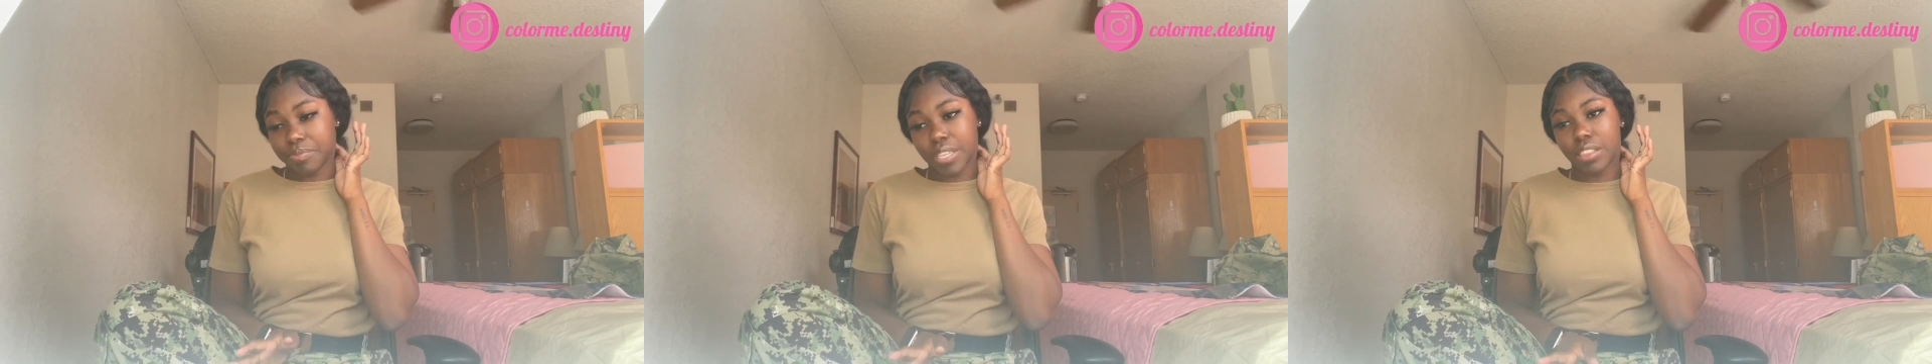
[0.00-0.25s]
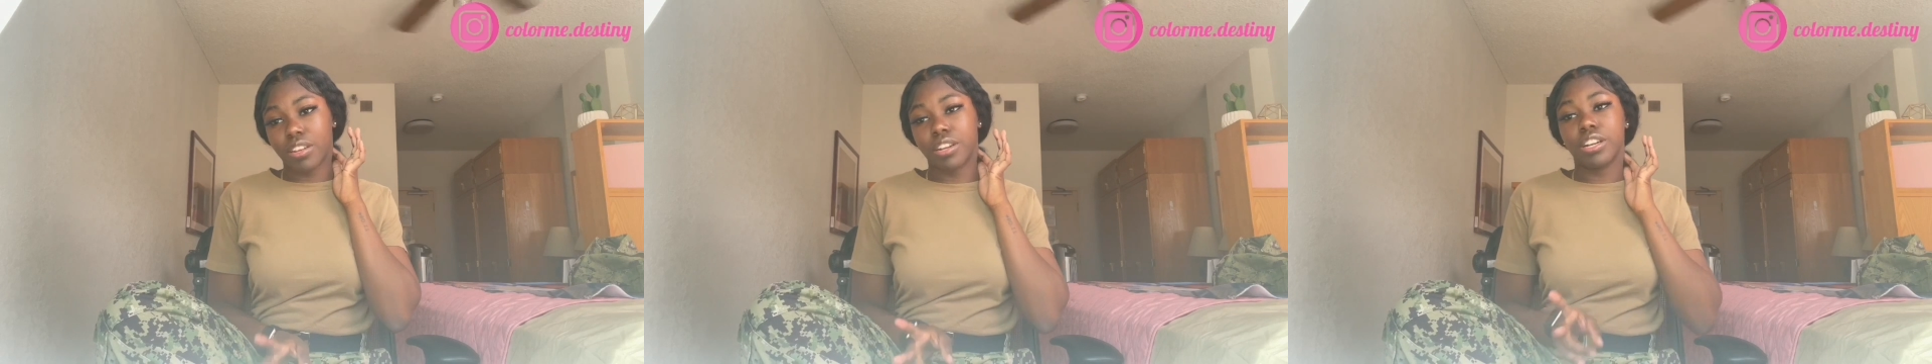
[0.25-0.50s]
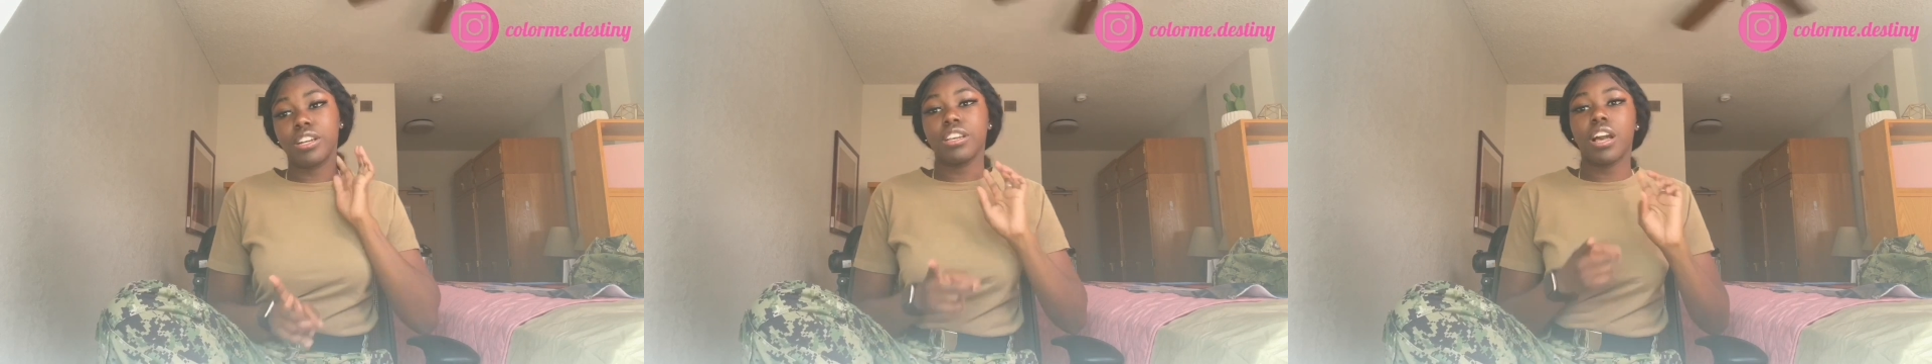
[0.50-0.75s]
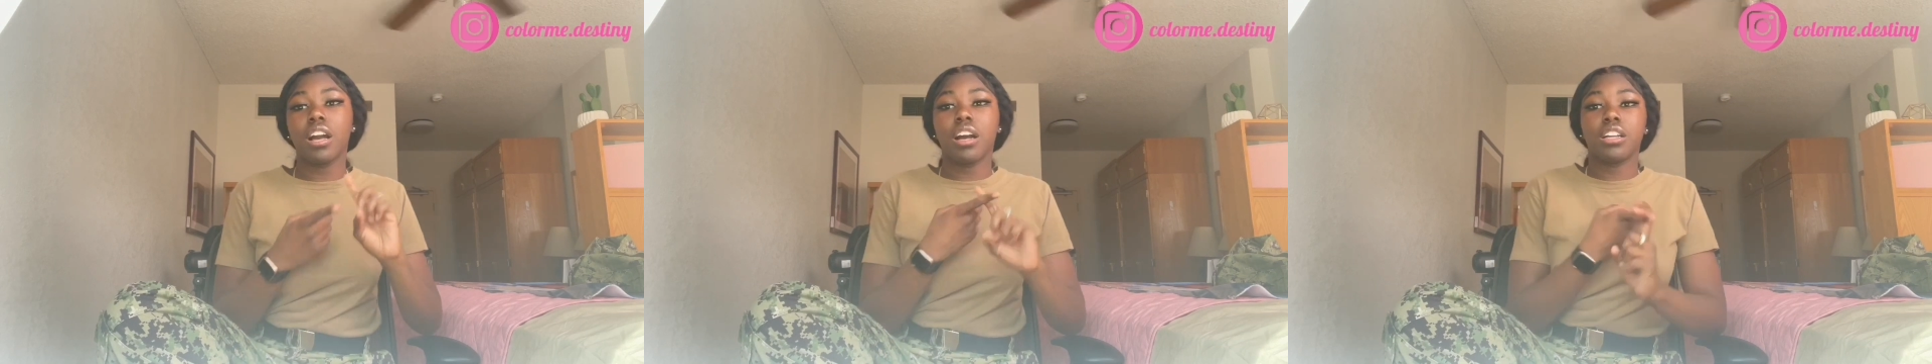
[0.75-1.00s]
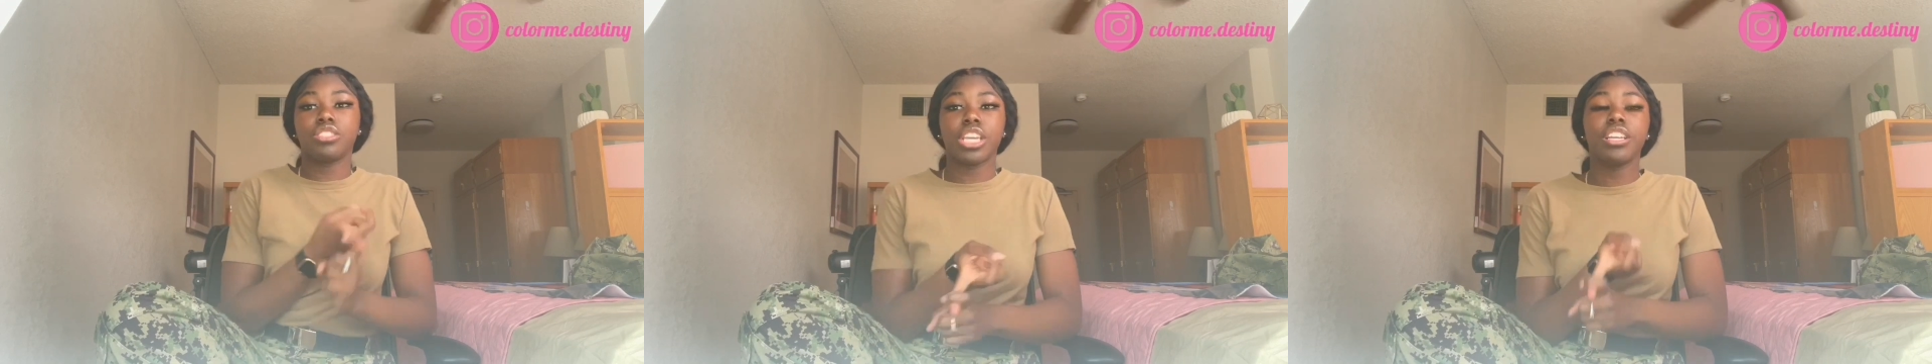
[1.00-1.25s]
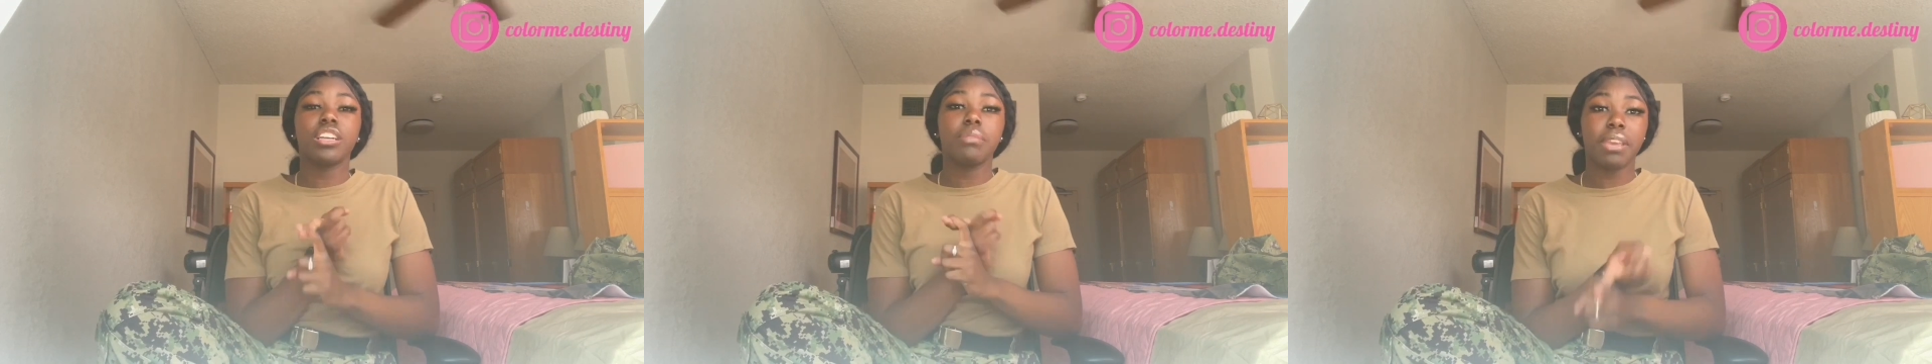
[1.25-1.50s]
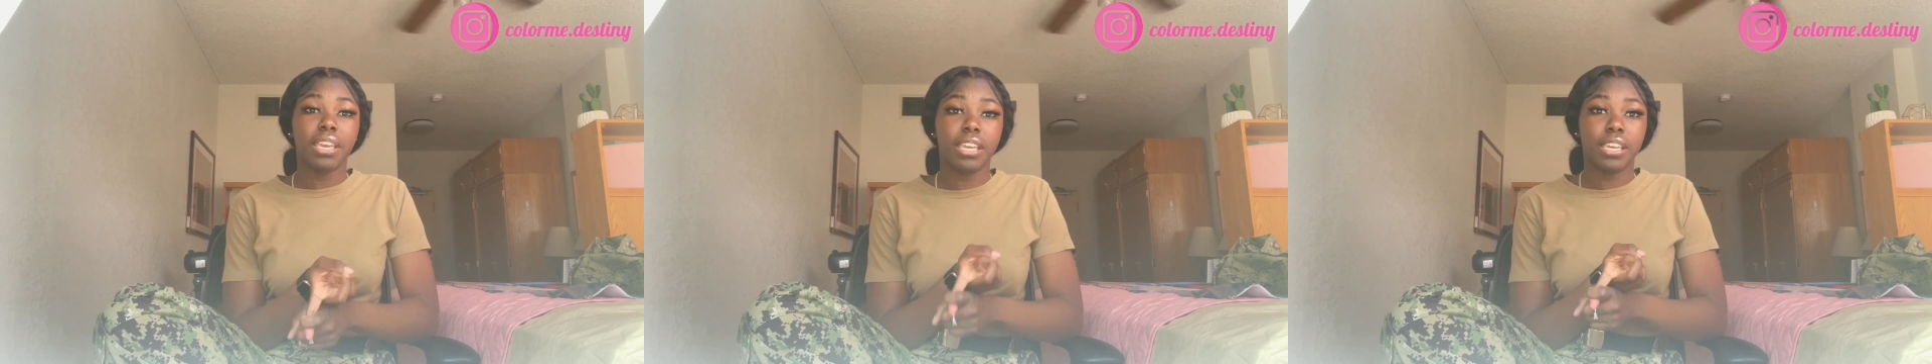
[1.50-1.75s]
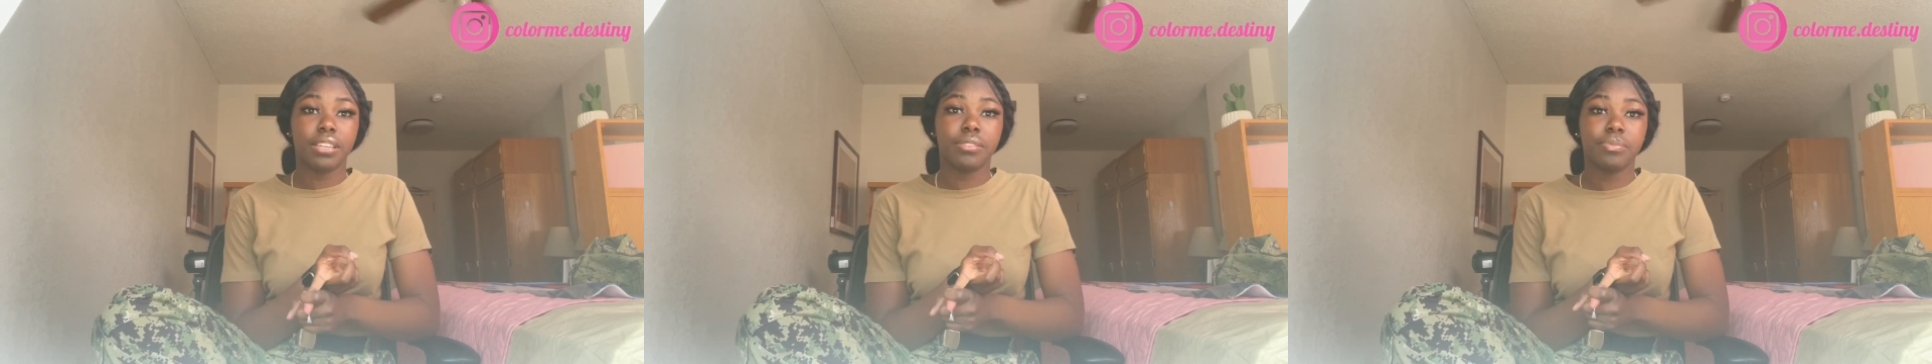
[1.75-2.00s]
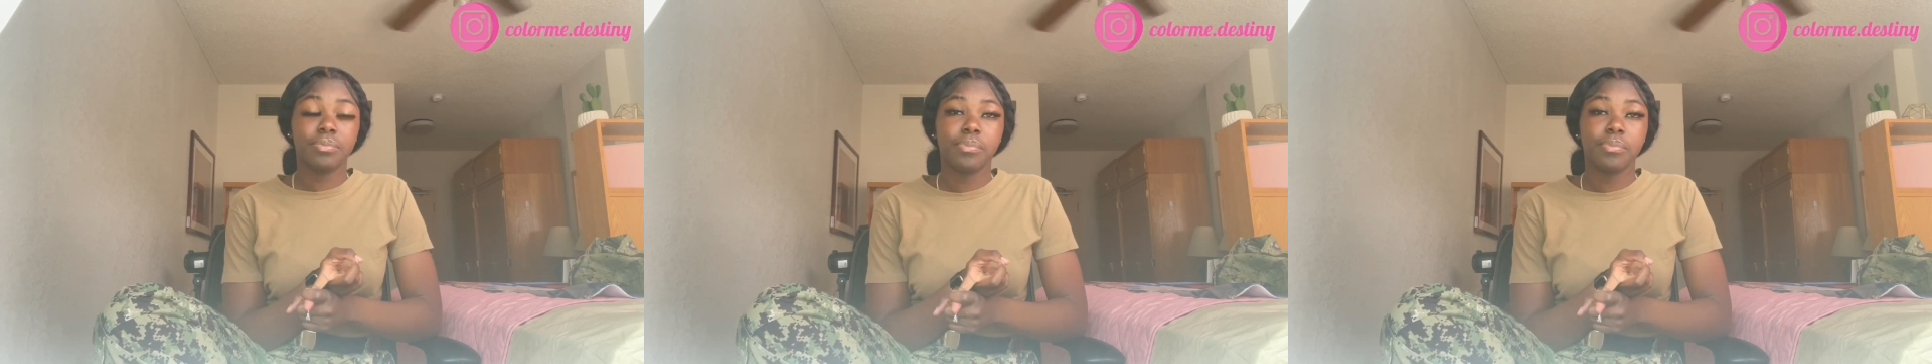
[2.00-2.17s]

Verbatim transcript: learn y'all chain of command,